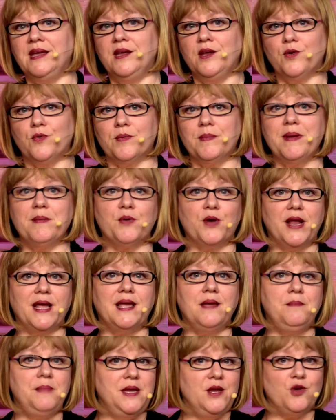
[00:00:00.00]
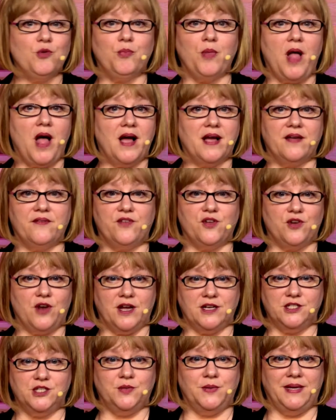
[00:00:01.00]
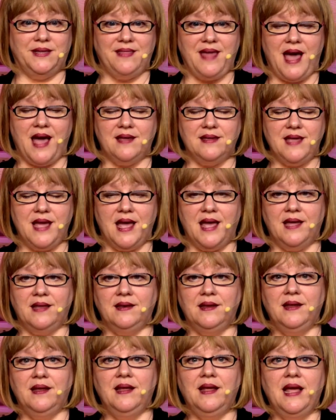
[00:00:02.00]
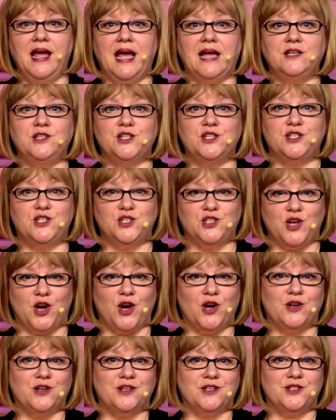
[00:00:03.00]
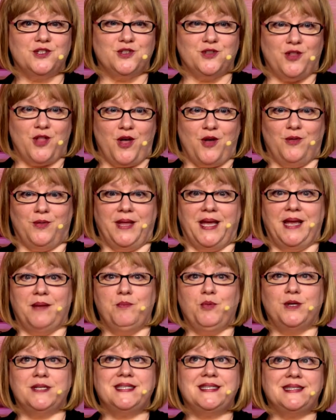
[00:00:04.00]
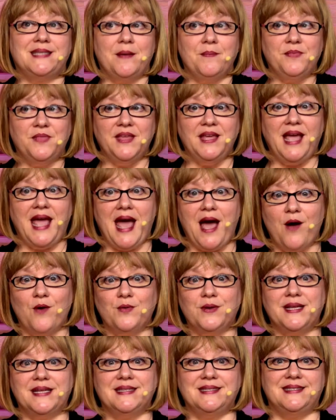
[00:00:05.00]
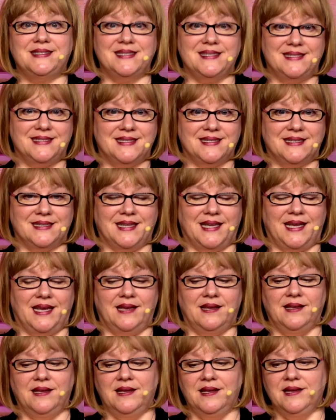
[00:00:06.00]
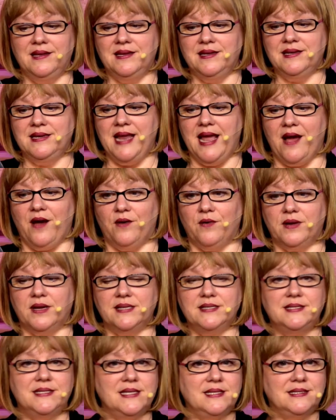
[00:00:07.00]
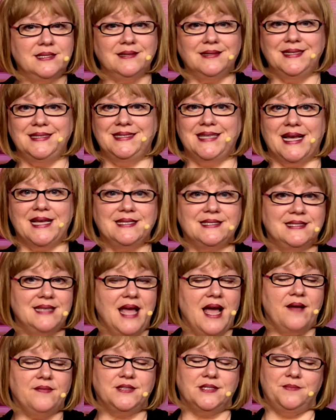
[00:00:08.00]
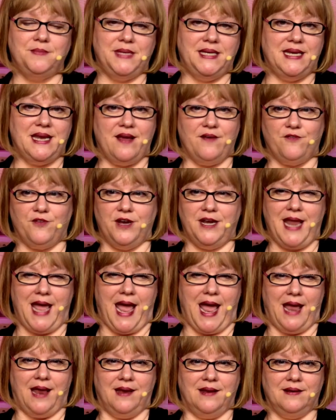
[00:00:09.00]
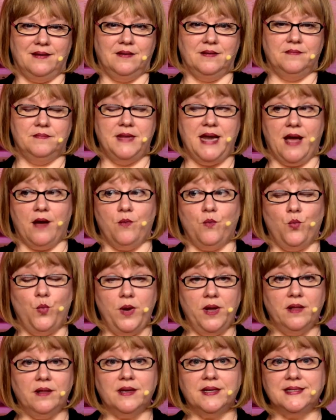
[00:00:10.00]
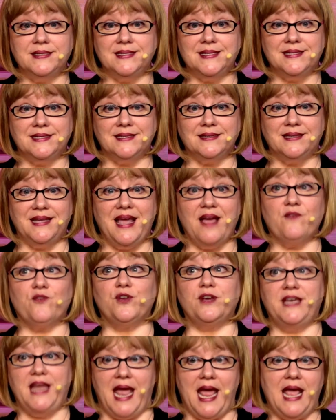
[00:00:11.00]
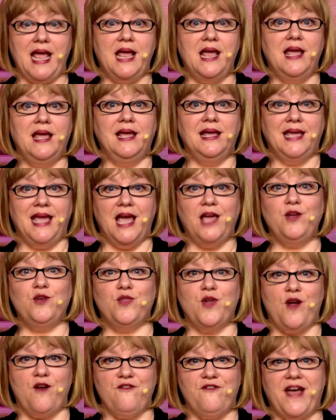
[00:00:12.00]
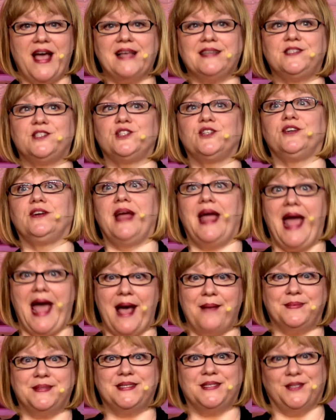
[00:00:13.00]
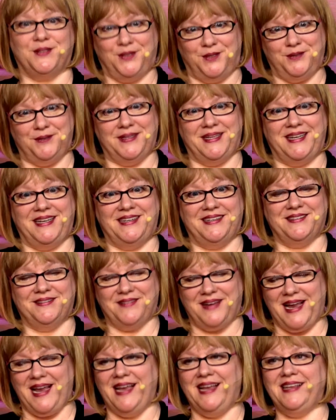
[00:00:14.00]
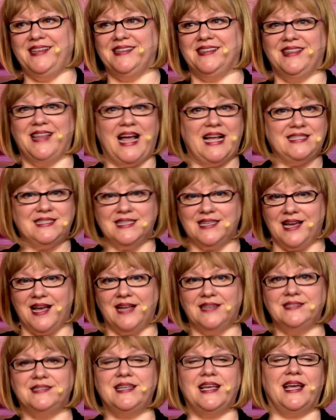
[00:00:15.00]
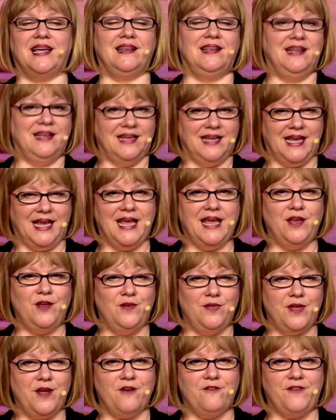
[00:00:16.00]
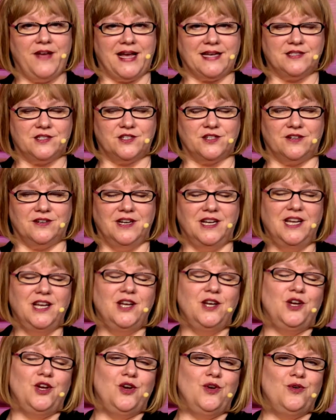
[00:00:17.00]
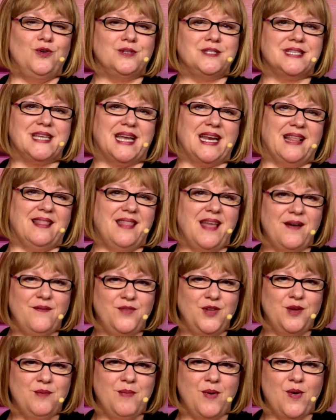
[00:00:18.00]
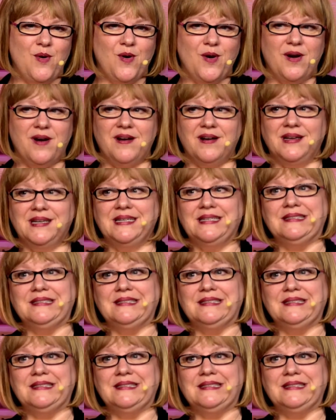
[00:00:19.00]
Remember, it can be your blog if you're not doing that yet, and just start slowly. Put something out consistently. Now, consistently doesn't have to mean every day. Now, will consistently every day get you there faster? Absolutely, right? Lots of content get you there faster. Google's going to love you more.